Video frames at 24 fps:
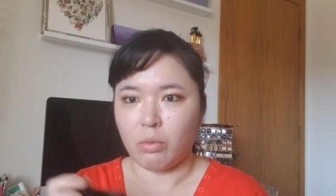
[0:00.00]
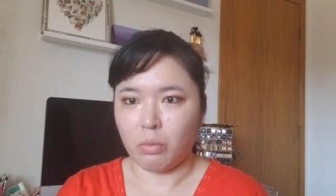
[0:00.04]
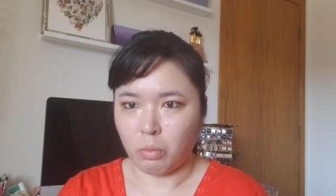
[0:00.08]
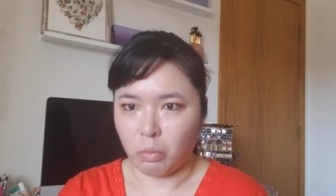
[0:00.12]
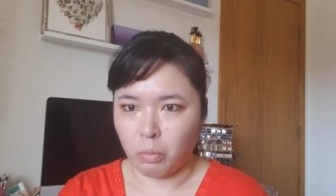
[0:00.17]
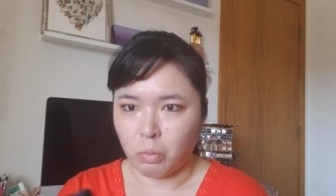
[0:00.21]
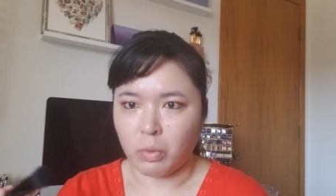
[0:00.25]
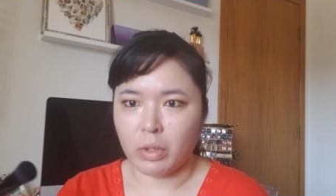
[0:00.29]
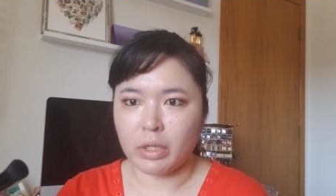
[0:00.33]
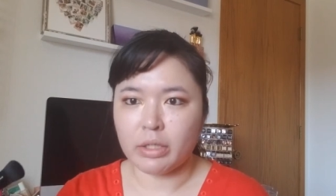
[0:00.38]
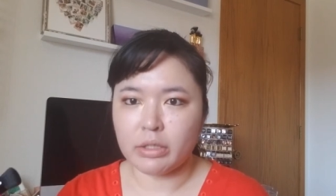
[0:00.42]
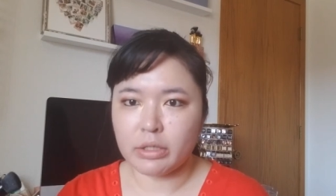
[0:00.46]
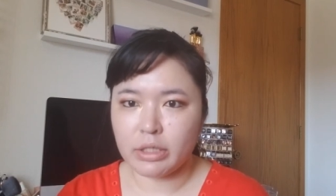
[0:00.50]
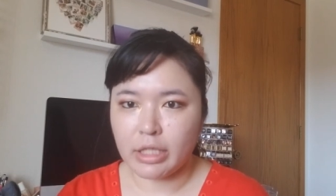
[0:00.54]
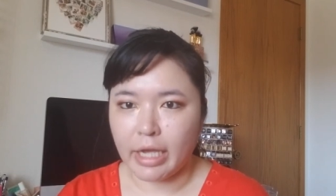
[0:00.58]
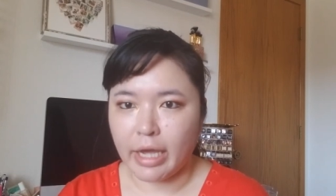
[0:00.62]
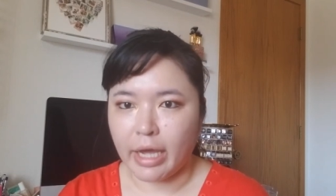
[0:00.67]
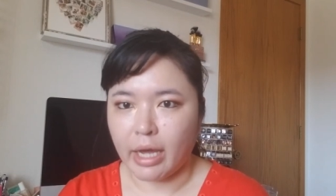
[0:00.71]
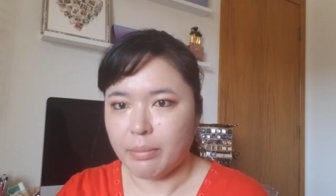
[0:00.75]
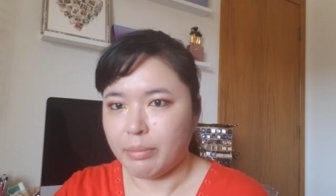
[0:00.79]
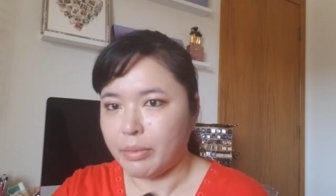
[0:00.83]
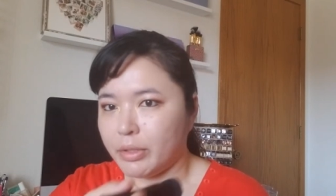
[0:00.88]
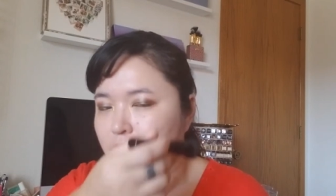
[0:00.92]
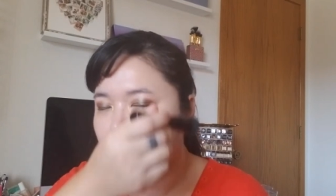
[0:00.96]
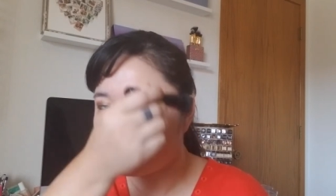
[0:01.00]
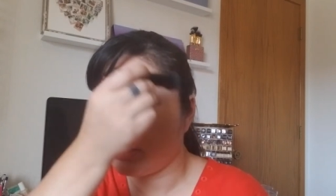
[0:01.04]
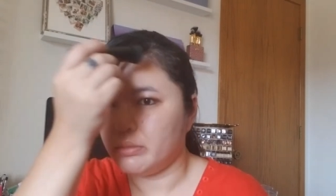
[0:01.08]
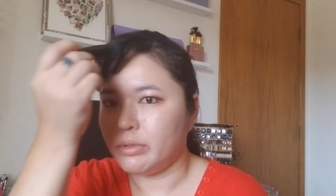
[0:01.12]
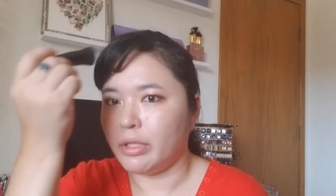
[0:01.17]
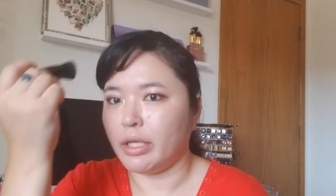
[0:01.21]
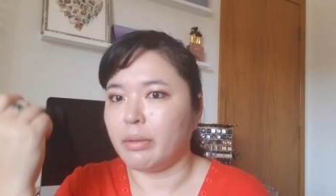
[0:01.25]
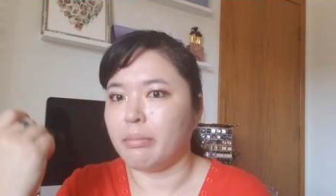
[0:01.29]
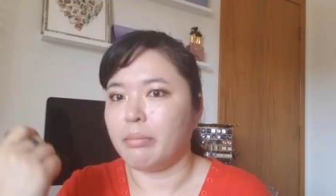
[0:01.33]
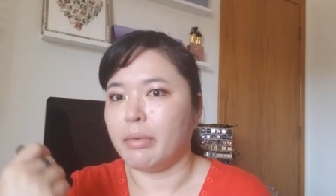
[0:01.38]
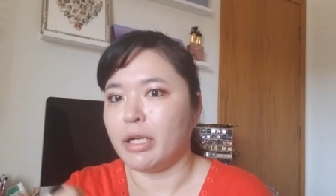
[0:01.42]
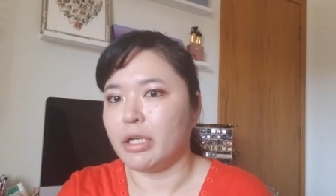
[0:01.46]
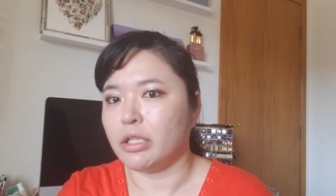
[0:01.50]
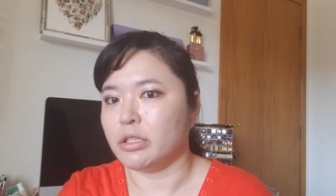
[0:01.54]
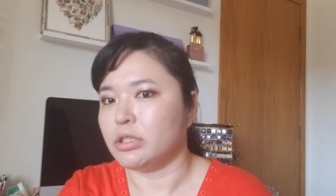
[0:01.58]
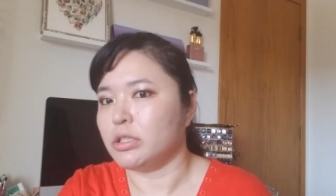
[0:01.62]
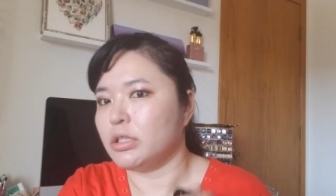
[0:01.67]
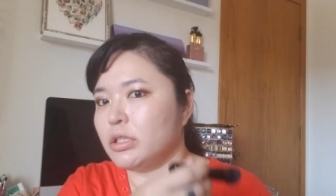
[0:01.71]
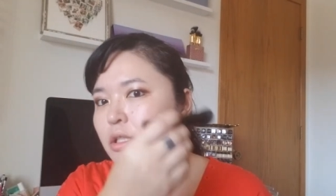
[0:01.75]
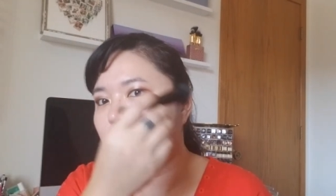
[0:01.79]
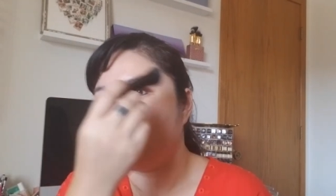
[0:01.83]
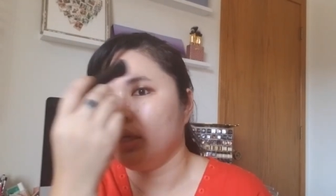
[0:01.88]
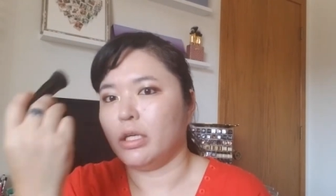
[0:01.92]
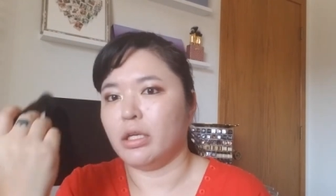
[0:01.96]
one tap and she like managed
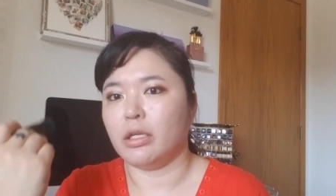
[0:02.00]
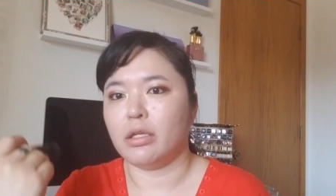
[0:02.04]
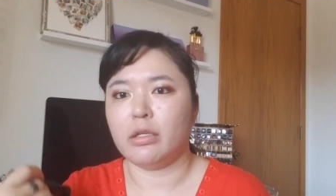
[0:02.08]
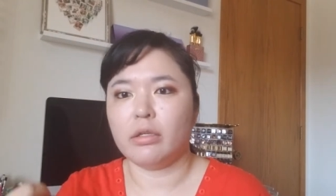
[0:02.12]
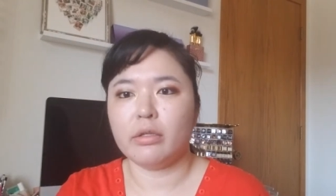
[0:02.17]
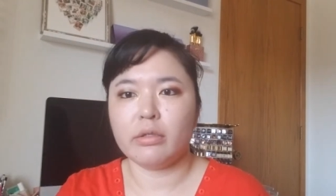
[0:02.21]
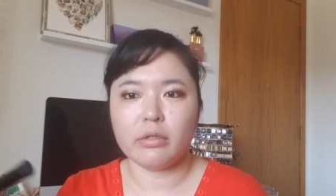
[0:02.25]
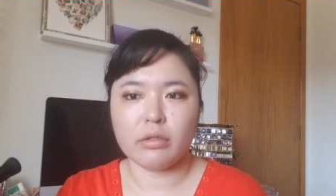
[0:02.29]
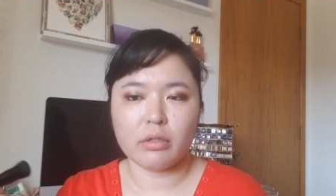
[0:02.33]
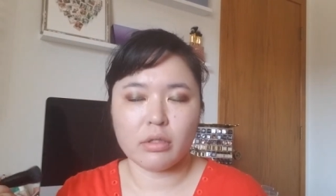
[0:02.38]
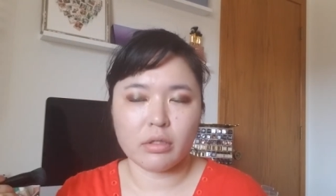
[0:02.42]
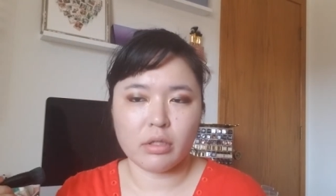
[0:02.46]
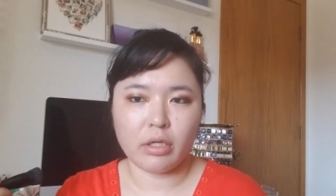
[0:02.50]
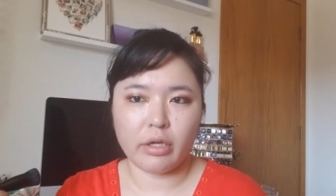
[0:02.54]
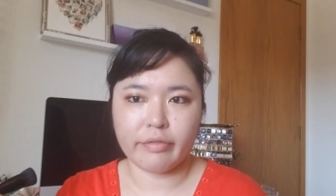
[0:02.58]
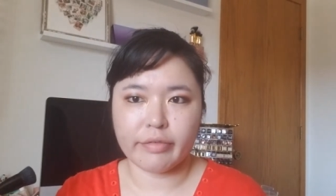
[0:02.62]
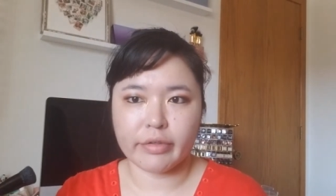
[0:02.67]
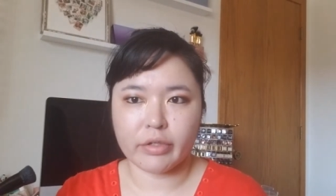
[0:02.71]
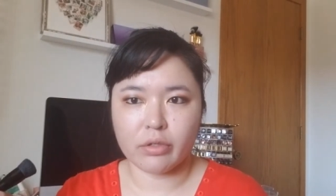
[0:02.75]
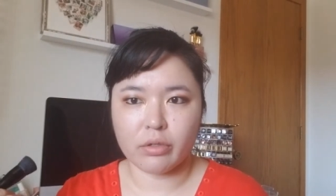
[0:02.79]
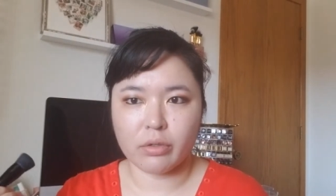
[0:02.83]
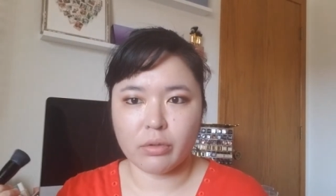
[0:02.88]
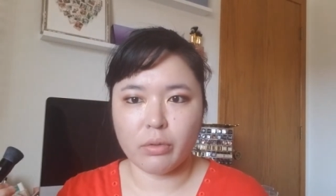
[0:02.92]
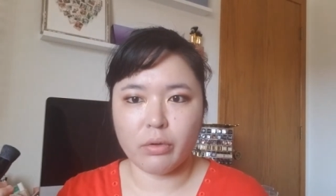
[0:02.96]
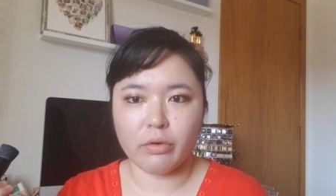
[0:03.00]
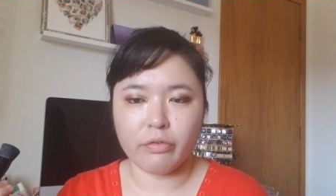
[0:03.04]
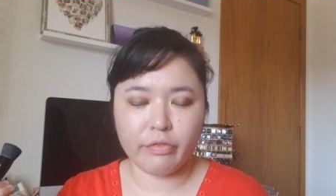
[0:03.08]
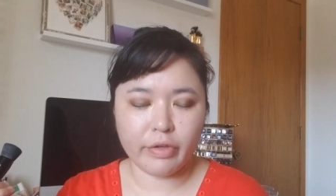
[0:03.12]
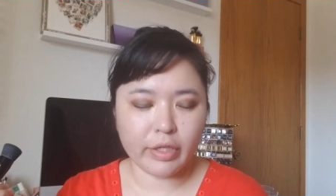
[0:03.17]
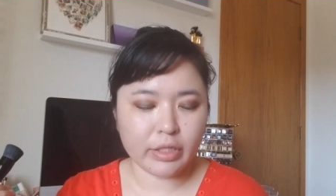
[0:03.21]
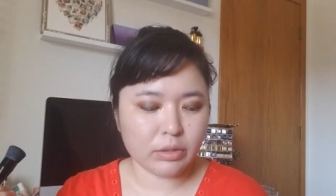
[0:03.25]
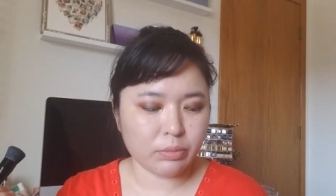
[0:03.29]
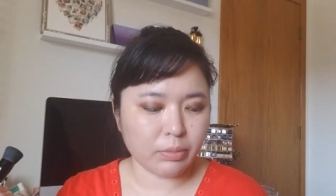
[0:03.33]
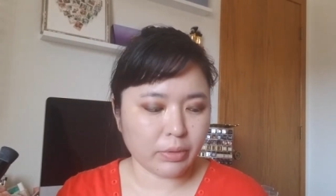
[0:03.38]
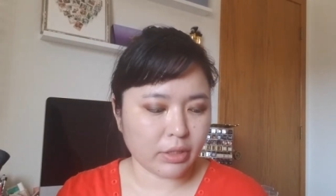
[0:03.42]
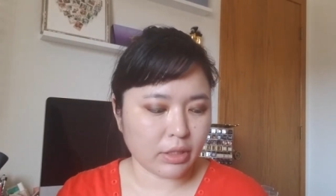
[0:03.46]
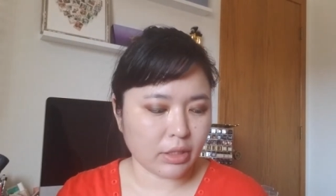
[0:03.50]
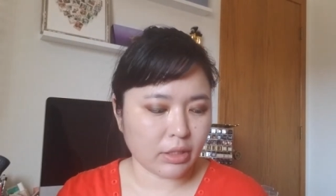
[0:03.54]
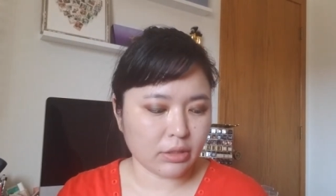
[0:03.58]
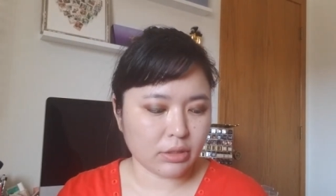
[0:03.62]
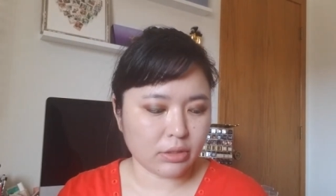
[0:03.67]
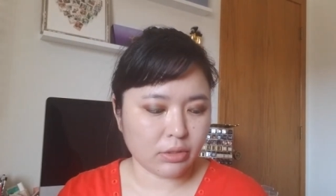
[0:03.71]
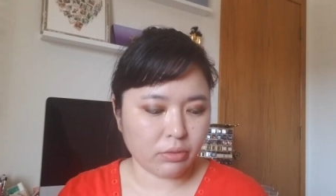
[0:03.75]
to like cover her whole face with it.